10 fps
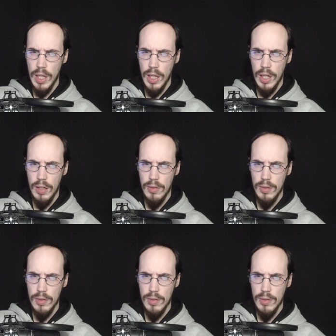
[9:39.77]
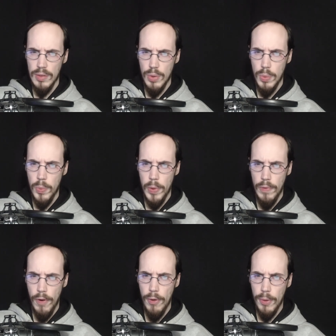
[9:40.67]
And who will we
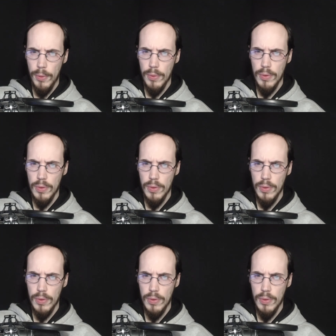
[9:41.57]
follow?